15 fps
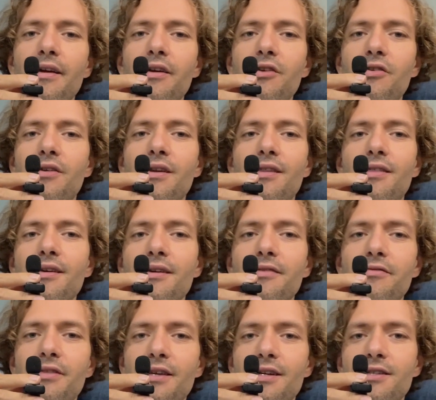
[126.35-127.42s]
You can think
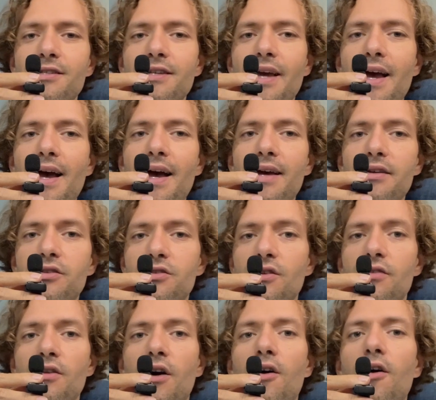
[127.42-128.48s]
of this as
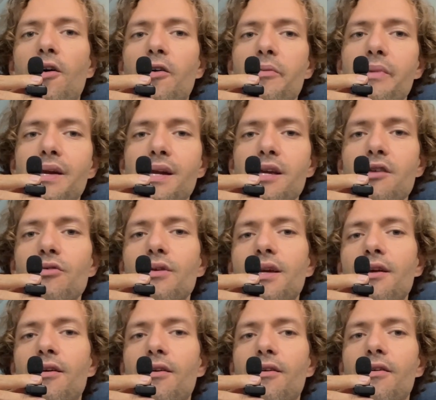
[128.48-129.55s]
the harmony you
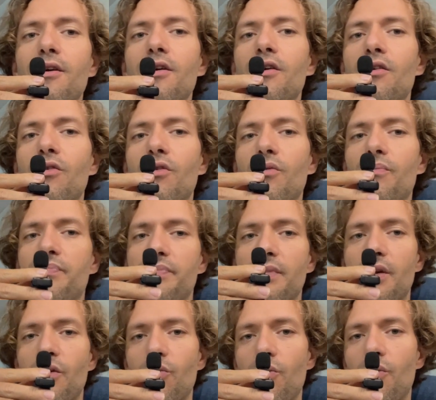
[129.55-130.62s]
hear
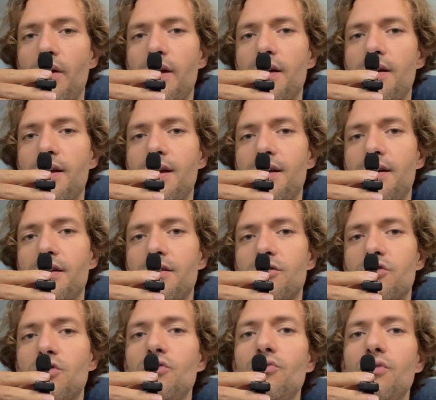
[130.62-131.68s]
in
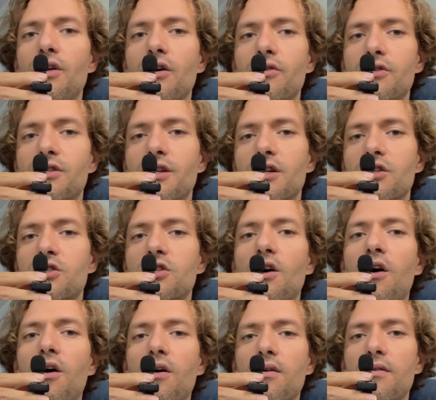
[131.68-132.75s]
two notes in a
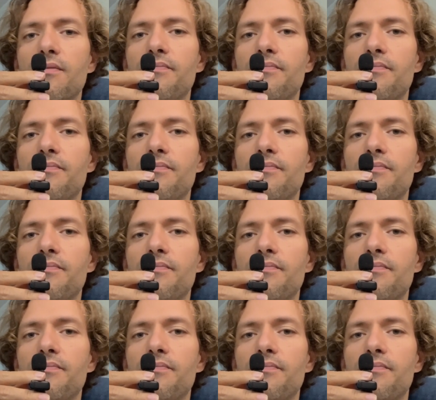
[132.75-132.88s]
song.